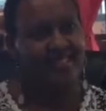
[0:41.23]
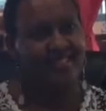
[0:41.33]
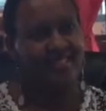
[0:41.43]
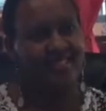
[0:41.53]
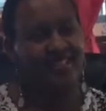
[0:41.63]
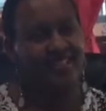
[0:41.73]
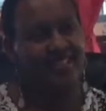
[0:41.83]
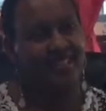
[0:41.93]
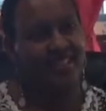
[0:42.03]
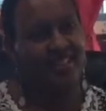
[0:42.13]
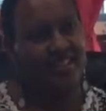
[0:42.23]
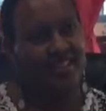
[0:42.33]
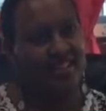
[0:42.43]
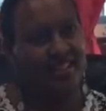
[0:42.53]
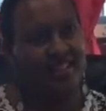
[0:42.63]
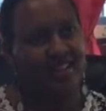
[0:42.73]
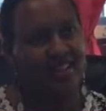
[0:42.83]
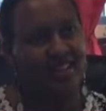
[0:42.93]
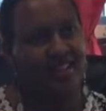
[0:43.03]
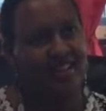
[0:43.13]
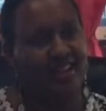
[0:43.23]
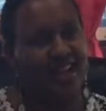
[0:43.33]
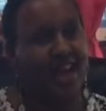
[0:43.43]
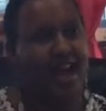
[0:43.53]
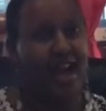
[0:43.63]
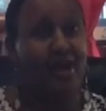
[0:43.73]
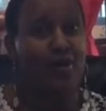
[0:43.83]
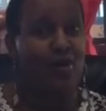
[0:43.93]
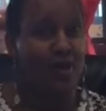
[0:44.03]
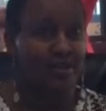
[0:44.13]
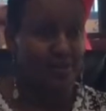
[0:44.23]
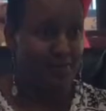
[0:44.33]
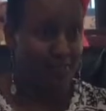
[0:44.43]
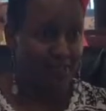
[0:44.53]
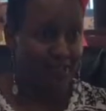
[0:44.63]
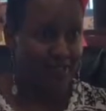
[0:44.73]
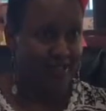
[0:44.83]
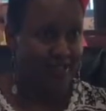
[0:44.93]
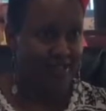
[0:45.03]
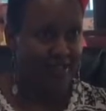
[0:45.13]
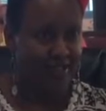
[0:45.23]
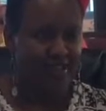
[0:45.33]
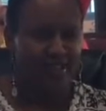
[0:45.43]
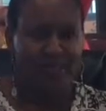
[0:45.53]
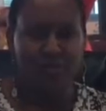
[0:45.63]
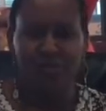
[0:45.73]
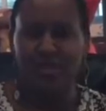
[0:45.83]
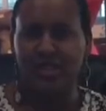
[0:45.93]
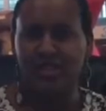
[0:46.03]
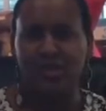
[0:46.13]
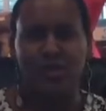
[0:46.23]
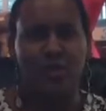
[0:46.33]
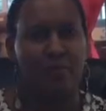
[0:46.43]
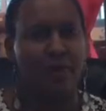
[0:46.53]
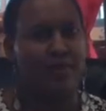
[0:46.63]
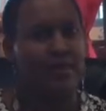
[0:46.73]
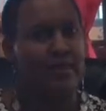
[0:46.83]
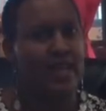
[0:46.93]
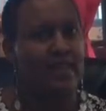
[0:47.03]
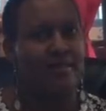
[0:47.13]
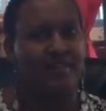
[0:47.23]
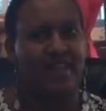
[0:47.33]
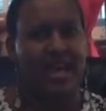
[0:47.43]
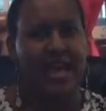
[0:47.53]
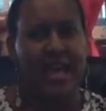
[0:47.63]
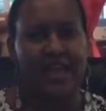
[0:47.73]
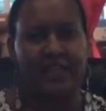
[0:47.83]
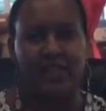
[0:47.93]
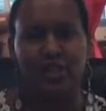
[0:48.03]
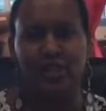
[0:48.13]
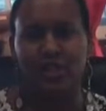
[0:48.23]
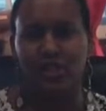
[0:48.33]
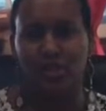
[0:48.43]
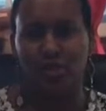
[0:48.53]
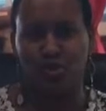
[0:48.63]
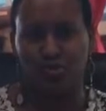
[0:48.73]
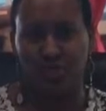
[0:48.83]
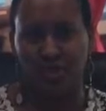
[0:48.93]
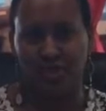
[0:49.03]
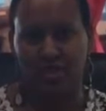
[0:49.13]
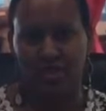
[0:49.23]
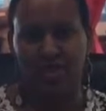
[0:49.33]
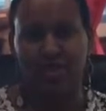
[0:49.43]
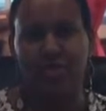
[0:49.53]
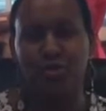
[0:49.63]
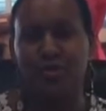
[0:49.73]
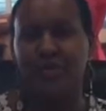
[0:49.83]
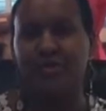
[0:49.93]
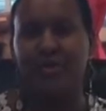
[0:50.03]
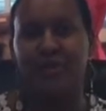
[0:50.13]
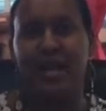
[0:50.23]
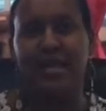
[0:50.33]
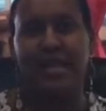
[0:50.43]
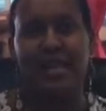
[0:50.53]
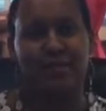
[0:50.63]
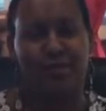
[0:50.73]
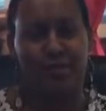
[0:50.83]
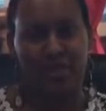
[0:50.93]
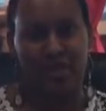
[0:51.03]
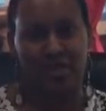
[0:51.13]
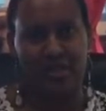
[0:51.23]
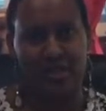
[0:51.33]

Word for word: is Have you ever been bullied? I was bullied. There was this girl by the name of Alice Toombs who lived in my neighborhood.